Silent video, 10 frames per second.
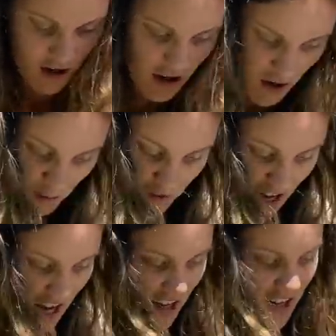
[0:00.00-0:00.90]
we have about,
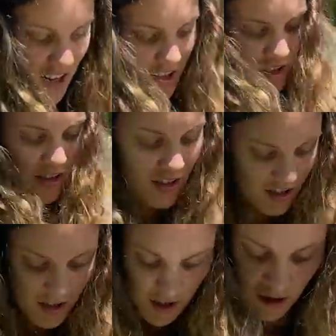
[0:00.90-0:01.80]
got, I say we have about
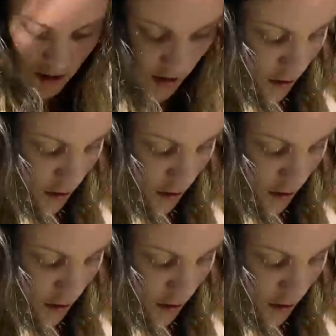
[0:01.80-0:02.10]
five minutes.